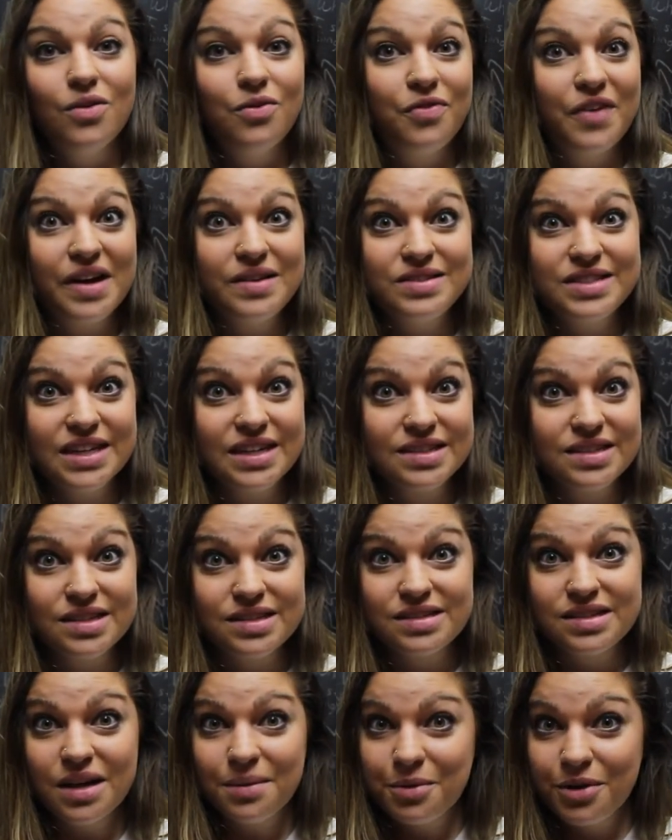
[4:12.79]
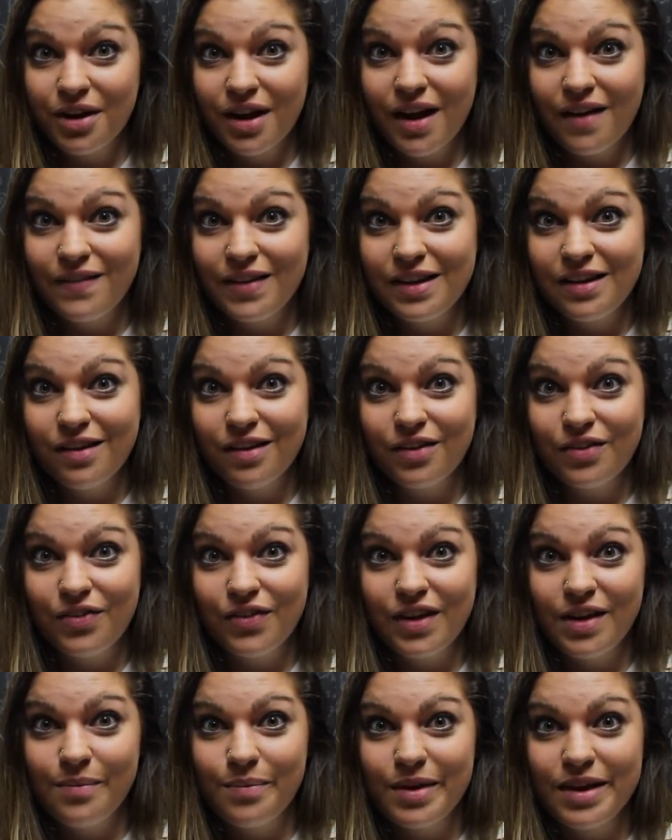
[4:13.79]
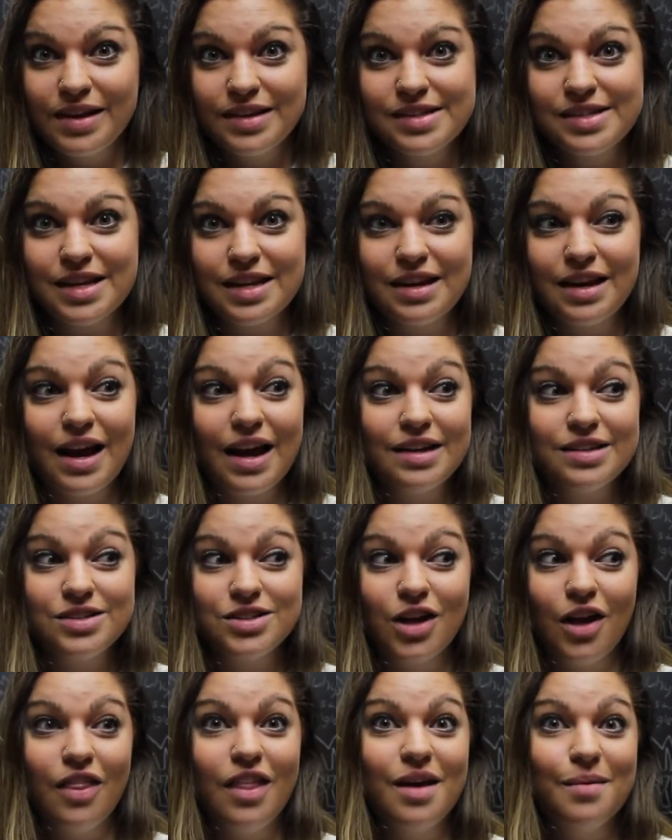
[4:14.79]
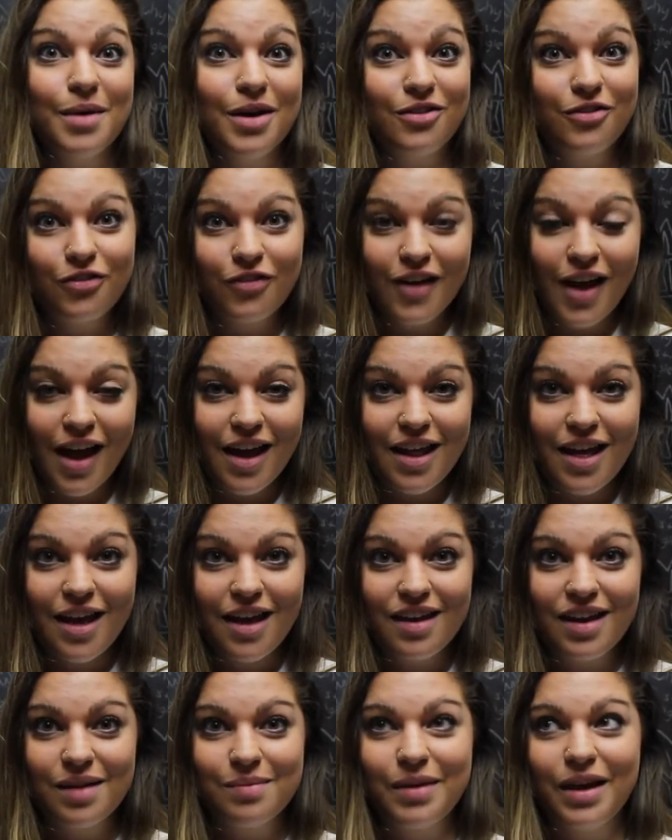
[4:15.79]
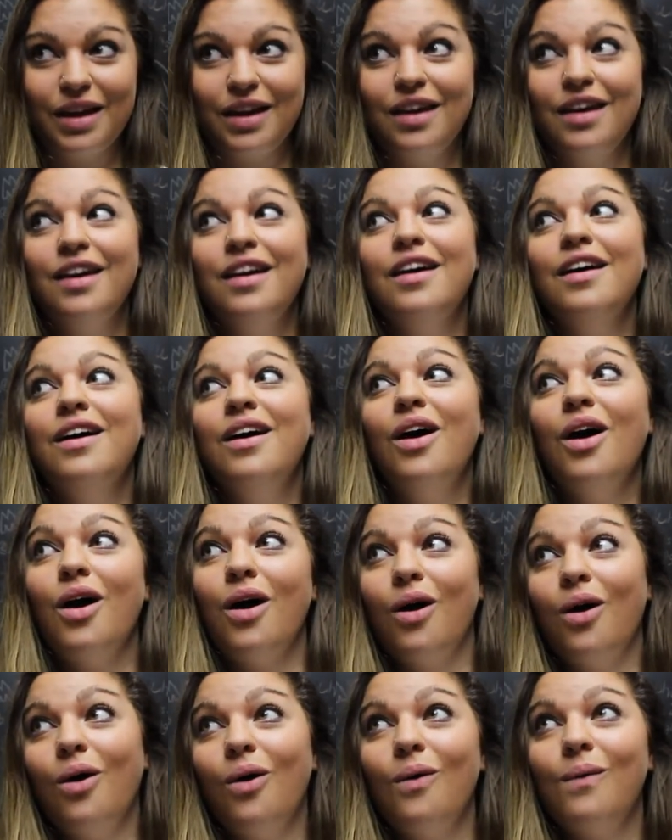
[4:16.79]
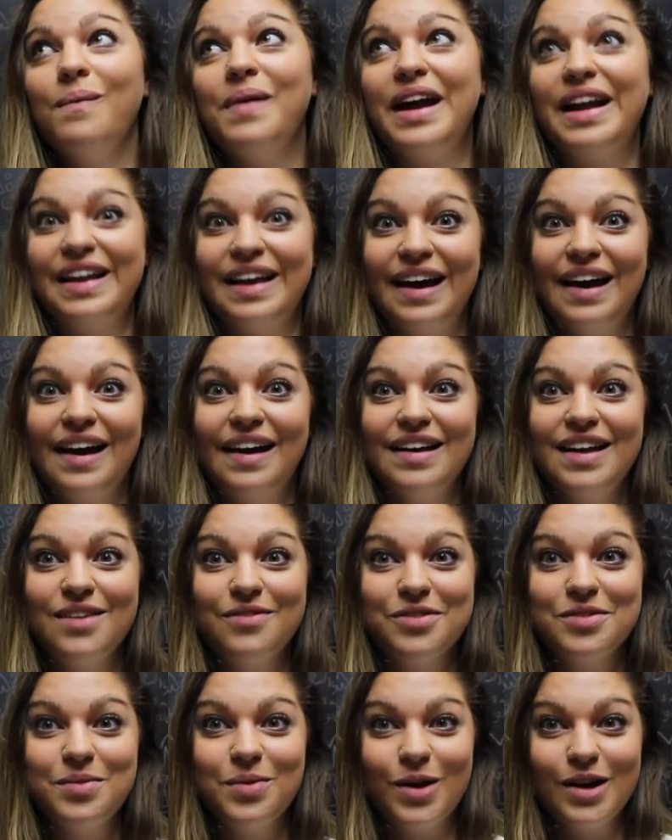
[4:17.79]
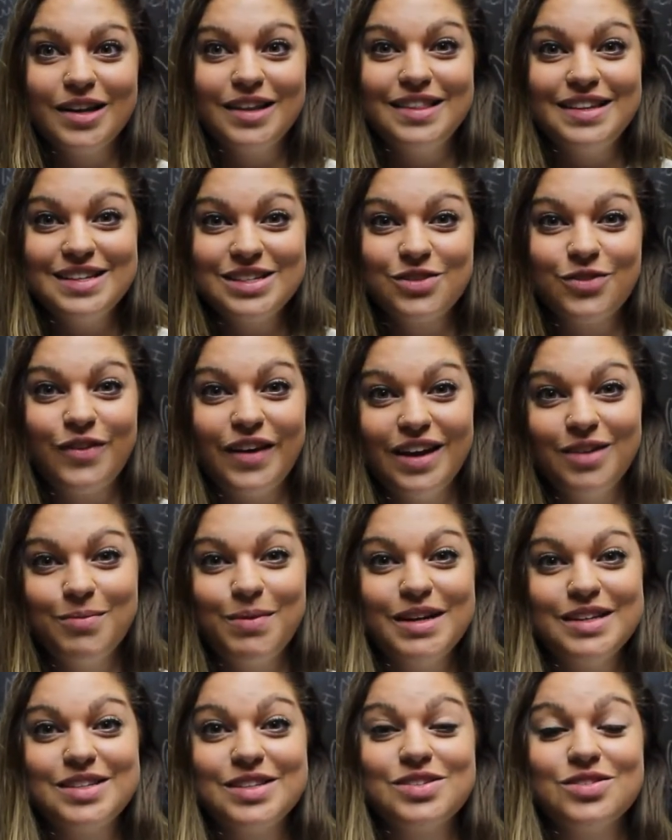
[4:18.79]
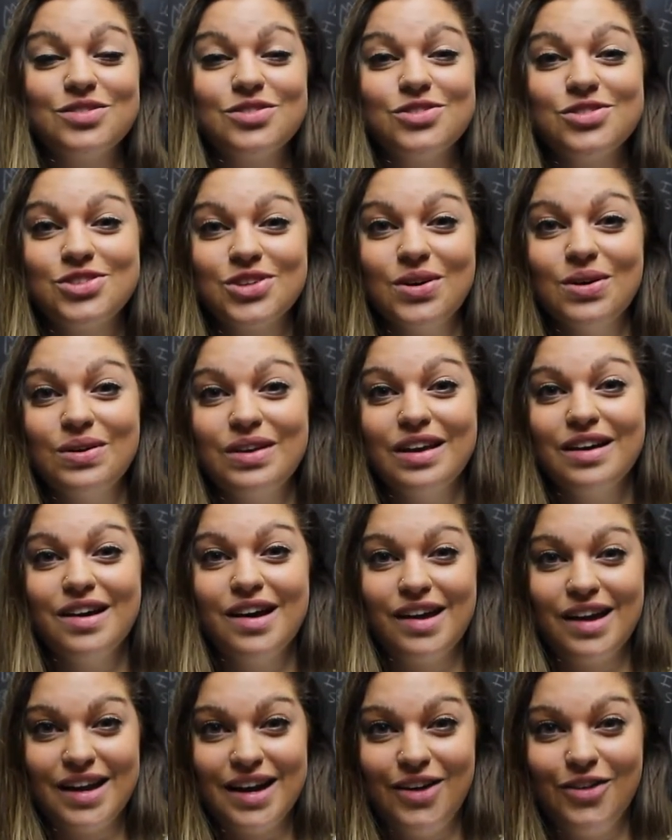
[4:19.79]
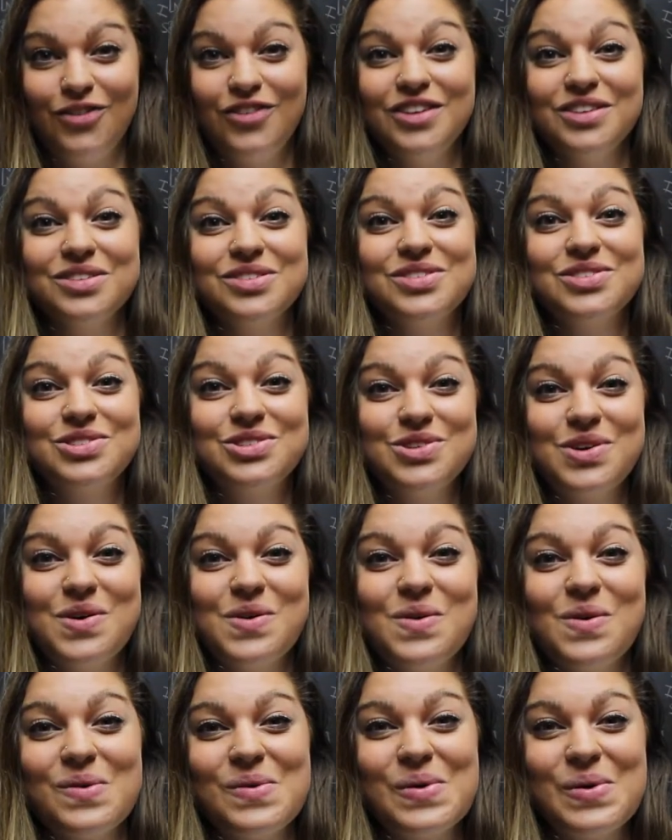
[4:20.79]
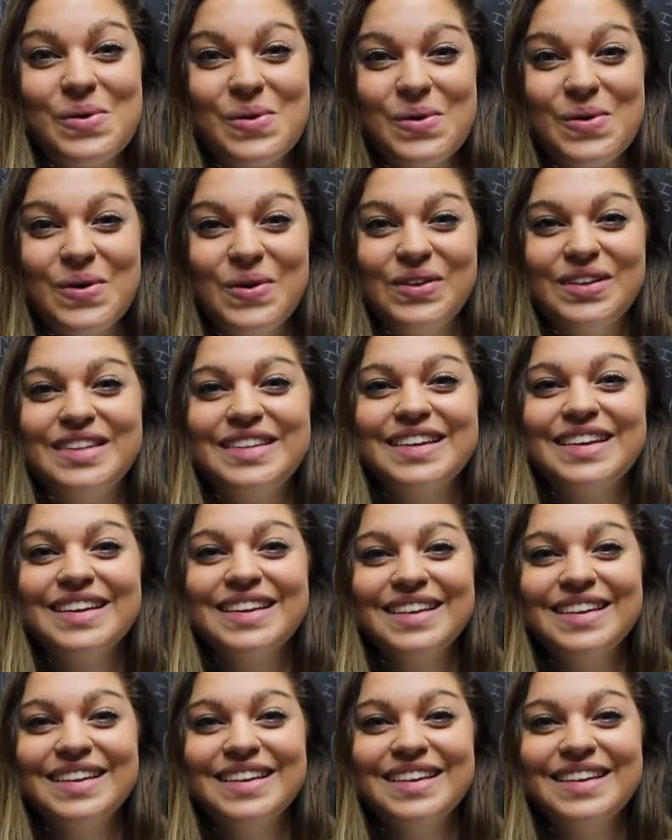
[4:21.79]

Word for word: Five Seconds of Summer have a young fan base, and I saw them on Friday, and I'm like, oh my God, everyone in these fan bases are so young, and I feel so old.